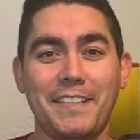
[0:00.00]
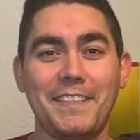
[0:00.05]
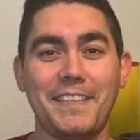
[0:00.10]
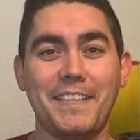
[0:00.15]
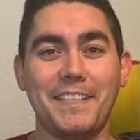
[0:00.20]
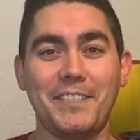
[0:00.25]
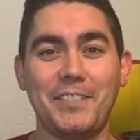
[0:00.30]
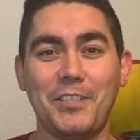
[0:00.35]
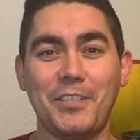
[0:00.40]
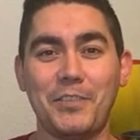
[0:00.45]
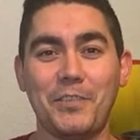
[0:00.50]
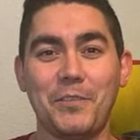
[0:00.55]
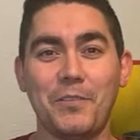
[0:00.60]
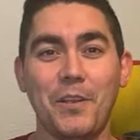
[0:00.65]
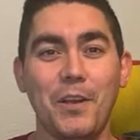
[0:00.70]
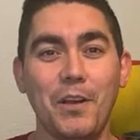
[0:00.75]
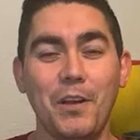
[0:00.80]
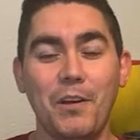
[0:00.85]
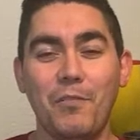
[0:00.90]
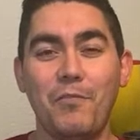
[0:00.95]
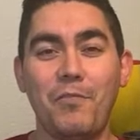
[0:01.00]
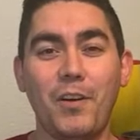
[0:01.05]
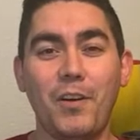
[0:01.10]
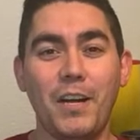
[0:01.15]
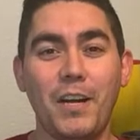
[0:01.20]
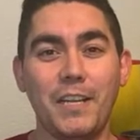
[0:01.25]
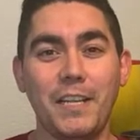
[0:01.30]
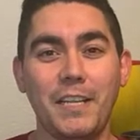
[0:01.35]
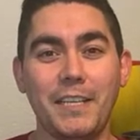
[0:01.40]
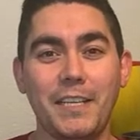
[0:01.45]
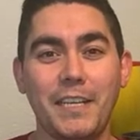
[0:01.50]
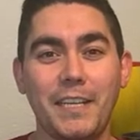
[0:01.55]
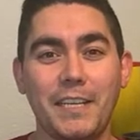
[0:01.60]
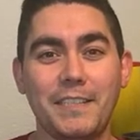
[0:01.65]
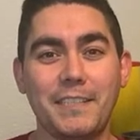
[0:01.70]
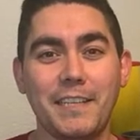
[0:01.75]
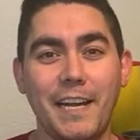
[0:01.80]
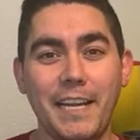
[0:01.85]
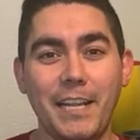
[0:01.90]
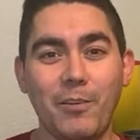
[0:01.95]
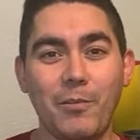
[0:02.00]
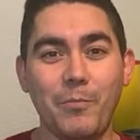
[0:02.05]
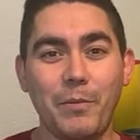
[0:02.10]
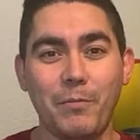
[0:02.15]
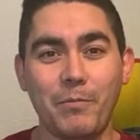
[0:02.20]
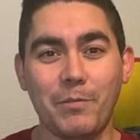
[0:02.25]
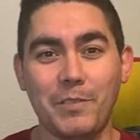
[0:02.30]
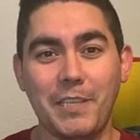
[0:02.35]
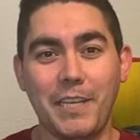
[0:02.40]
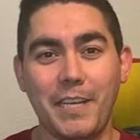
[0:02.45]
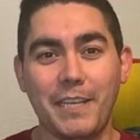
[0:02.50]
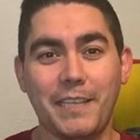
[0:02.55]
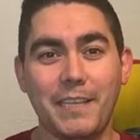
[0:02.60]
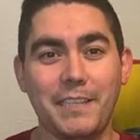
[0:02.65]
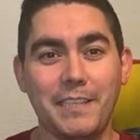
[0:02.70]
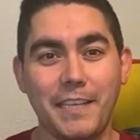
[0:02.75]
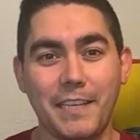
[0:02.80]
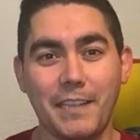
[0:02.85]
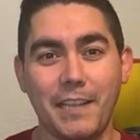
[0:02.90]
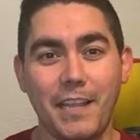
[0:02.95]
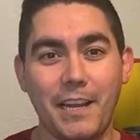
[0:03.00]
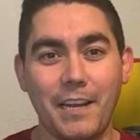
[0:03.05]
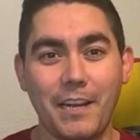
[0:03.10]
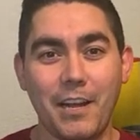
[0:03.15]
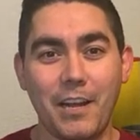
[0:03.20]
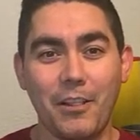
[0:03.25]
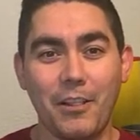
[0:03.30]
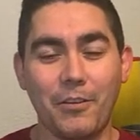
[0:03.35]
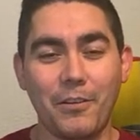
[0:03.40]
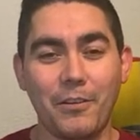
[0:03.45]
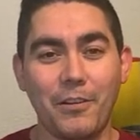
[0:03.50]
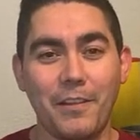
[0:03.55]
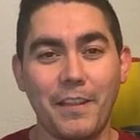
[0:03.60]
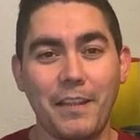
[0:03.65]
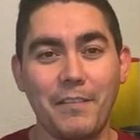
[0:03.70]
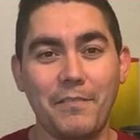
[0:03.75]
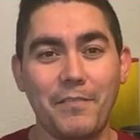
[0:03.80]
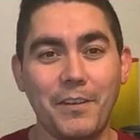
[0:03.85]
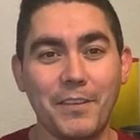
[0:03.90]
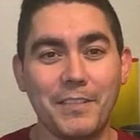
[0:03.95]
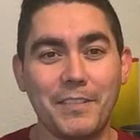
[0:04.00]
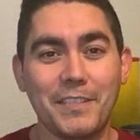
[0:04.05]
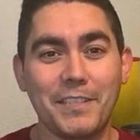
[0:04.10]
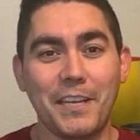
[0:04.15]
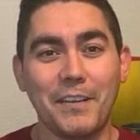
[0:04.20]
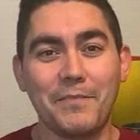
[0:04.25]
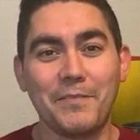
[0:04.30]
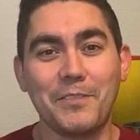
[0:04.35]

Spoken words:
It's just fun and exciting when people see it. They see a lot of color and all that fun stuff.